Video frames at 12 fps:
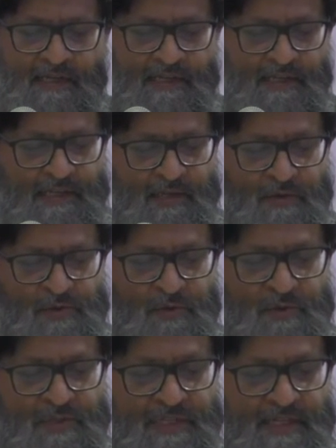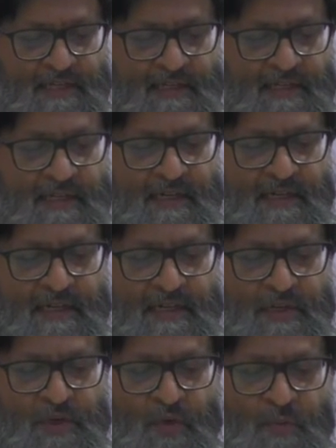He goes on to say,
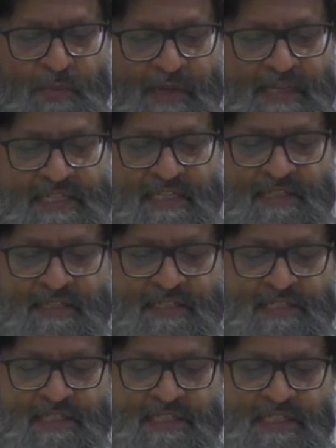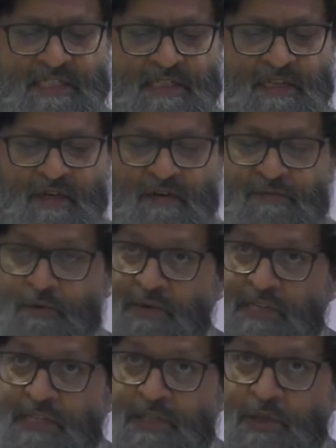no place in this city
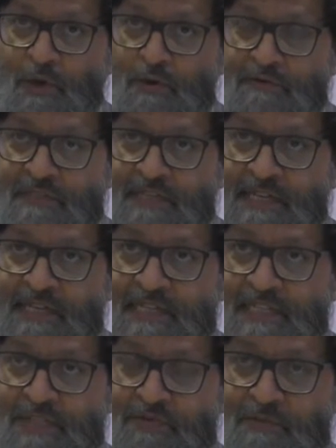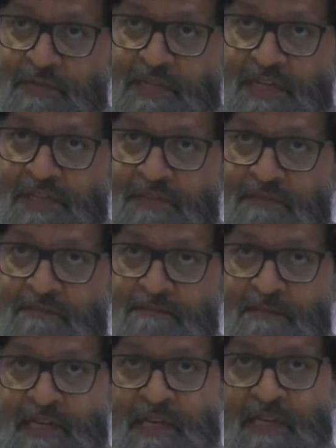for intolerance and
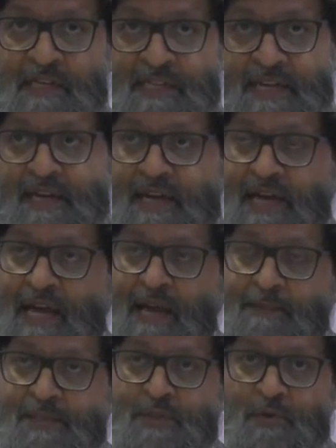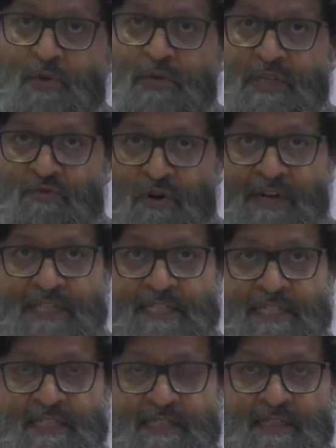discrimination. Yeah, absolutely
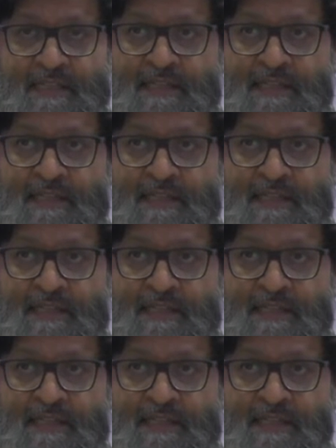right.